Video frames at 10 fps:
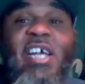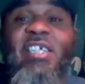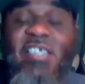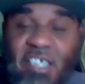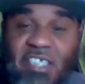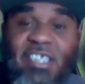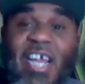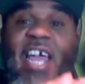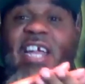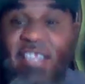
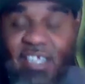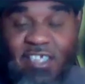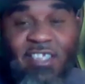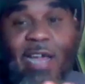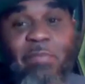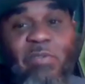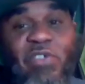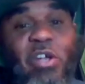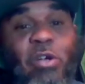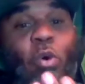sustain this type of
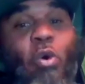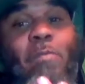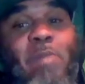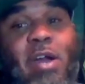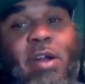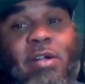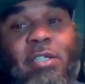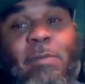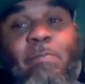year or better,